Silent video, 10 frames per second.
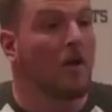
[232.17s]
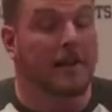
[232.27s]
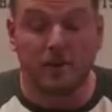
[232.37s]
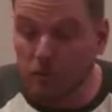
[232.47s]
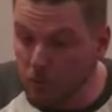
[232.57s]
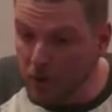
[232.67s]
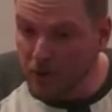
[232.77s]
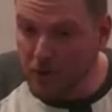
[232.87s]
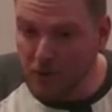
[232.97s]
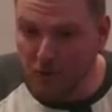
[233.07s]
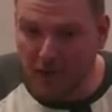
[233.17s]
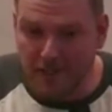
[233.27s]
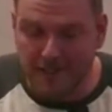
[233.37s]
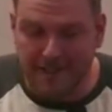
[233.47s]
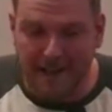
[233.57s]
That's a really good
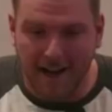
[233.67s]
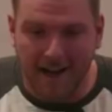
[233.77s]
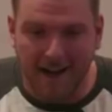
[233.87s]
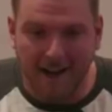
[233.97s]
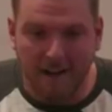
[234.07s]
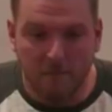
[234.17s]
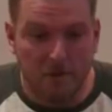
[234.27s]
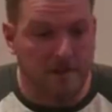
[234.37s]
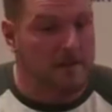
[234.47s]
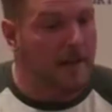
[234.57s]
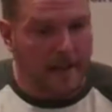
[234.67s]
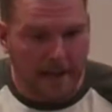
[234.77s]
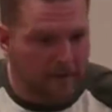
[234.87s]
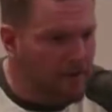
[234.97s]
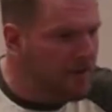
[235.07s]
question. Just like
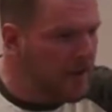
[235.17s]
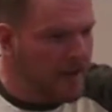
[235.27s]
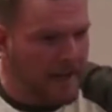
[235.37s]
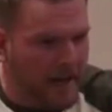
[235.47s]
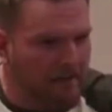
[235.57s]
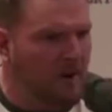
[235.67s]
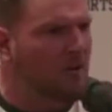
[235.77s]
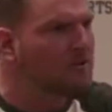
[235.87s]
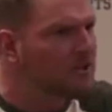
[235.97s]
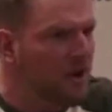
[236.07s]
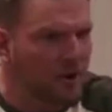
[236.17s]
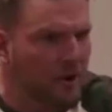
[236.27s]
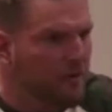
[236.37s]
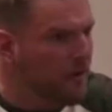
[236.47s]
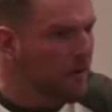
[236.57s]
in everything in the NFL, there's
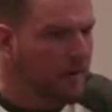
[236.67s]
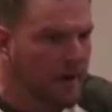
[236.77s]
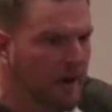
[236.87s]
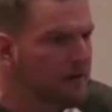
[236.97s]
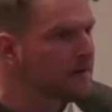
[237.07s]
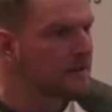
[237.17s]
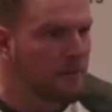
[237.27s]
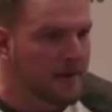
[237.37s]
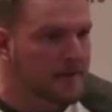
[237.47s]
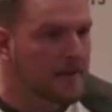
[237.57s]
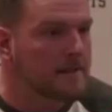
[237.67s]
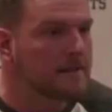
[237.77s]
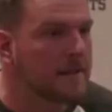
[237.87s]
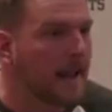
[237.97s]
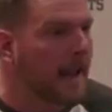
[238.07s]
turnover. You know, it's the
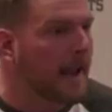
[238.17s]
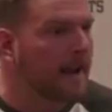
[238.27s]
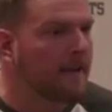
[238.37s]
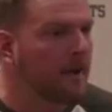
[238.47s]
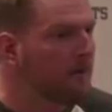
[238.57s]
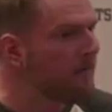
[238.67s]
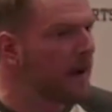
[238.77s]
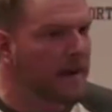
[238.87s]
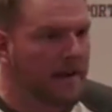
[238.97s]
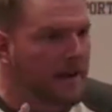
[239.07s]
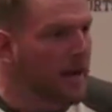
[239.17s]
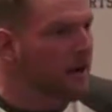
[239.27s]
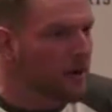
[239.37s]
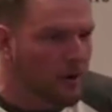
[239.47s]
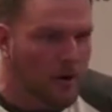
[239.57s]
business. And they'll find a
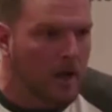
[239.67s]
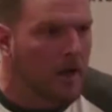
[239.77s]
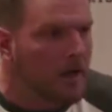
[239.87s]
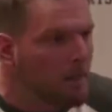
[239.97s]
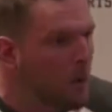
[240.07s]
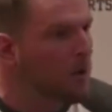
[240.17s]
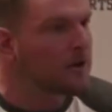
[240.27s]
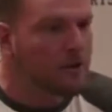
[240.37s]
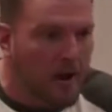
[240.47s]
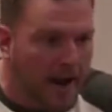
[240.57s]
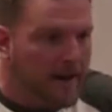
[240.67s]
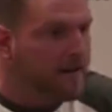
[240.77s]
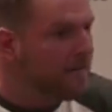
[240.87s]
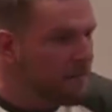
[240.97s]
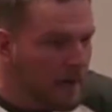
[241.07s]
younger, more
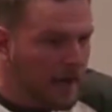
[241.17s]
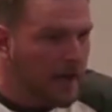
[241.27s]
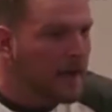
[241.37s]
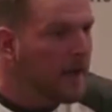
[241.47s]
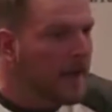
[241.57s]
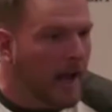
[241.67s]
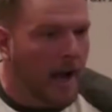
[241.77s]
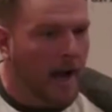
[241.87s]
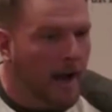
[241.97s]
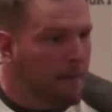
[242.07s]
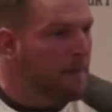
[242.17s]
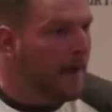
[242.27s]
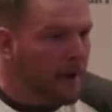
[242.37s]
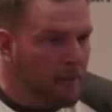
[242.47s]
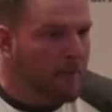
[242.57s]
attractive me, a
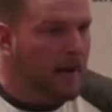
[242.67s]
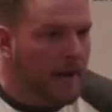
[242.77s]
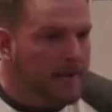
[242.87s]
better me